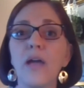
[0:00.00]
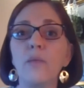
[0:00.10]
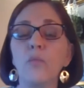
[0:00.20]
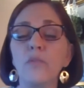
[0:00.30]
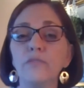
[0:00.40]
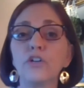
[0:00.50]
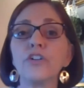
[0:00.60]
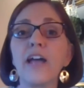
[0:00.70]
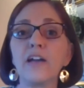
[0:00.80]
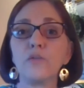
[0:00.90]
and we've
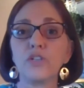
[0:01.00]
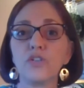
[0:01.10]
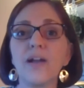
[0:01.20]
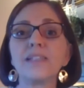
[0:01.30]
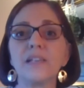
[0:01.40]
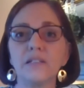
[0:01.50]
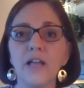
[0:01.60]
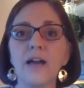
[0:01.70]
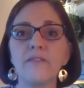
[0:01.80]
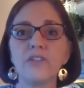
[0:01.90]
learned how to address a
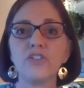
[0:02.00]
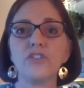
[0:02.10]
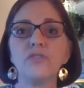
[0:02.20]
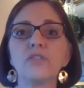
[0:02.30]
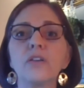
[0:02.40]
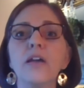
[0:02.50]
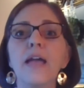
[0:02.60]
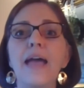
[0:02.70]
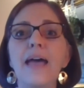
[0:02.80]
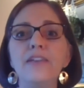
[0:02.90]
lot of issues,
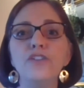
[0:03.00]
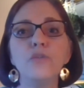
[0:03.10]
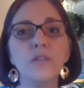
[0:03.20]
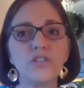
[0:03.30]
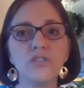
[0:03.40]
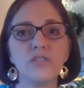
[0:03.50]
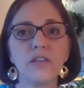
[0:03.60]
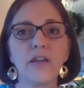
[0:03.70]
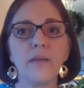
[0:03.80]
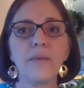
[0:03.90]
and new issues
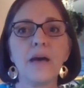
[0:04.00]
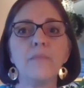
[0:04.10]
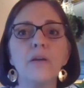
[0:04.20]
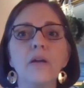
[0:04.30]
that come up,